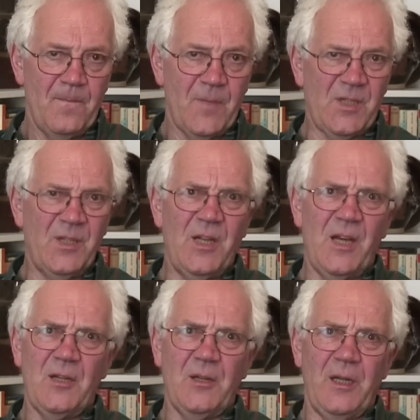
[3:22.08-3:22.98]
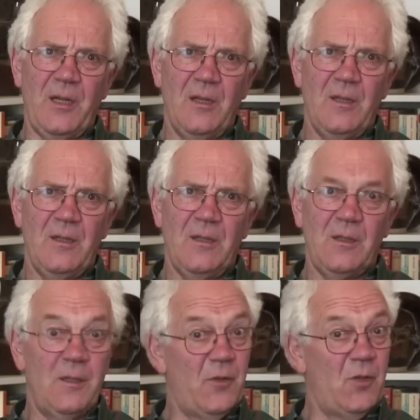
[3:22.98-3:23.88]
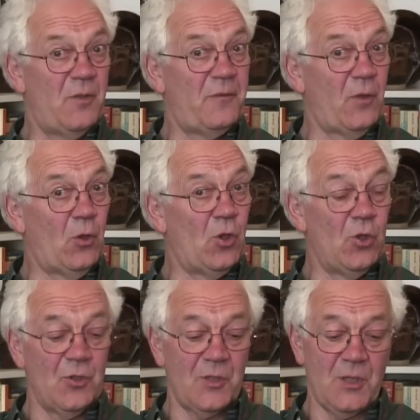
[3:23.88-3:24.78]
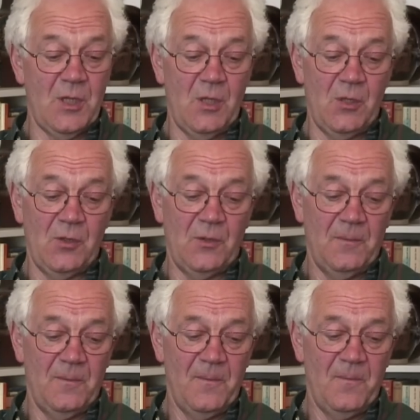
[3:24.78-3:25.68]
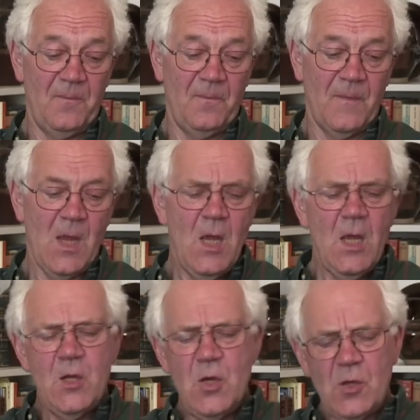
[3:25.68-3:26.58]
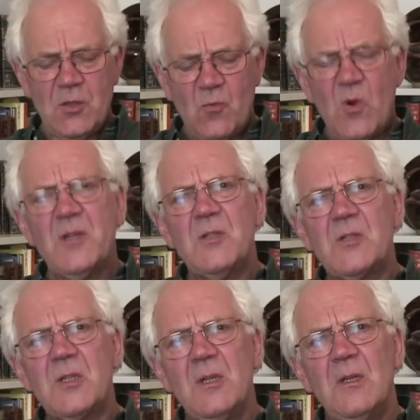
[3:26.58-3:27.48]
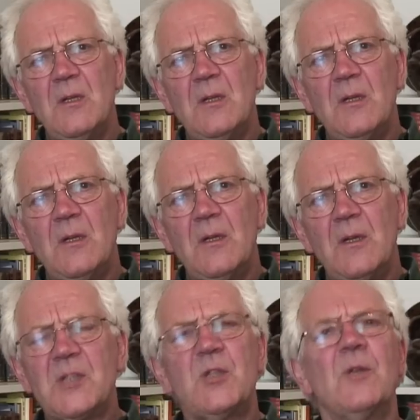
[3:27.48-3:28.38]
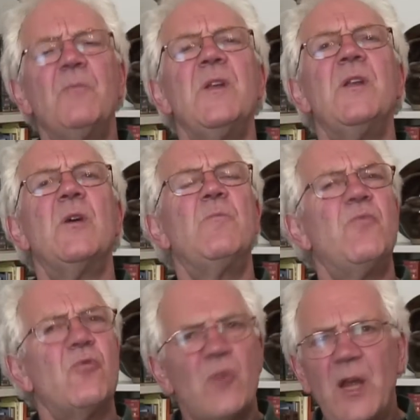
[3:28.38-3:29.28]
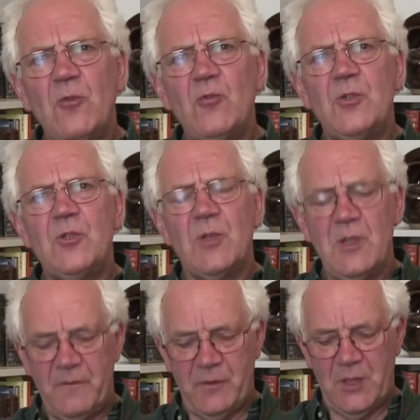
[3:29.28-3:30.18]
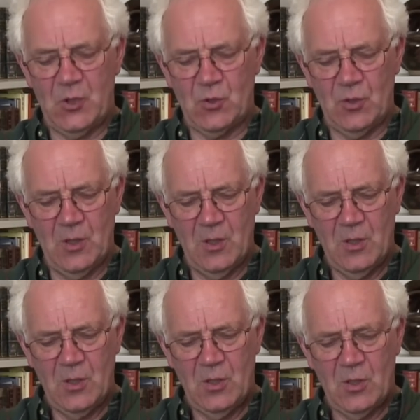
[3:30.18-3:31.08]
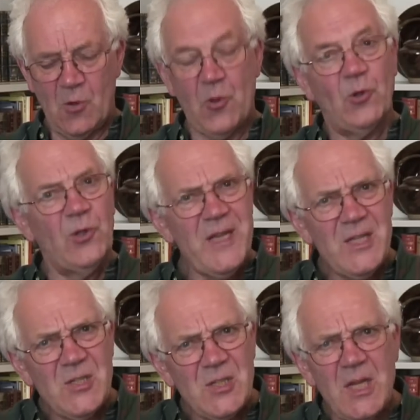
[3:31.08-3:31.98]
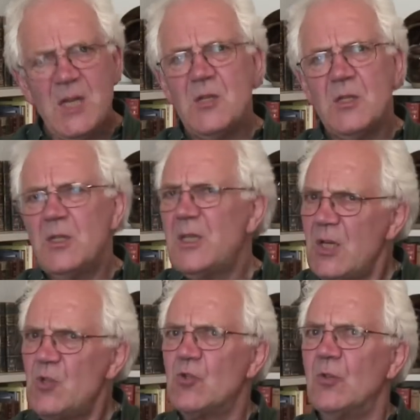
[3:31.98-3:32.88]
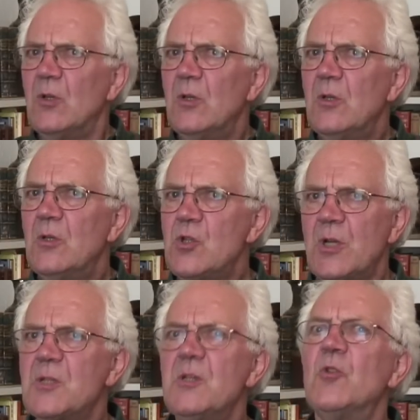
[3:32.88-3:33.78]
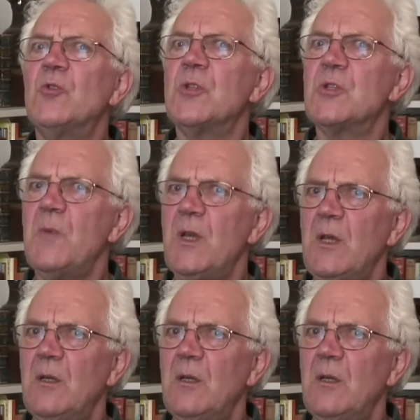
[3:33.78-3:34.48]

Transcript: But unlikely, given her forlorn stare. Not once has there been the prelude to an invitation, or the least indication she has noticed me.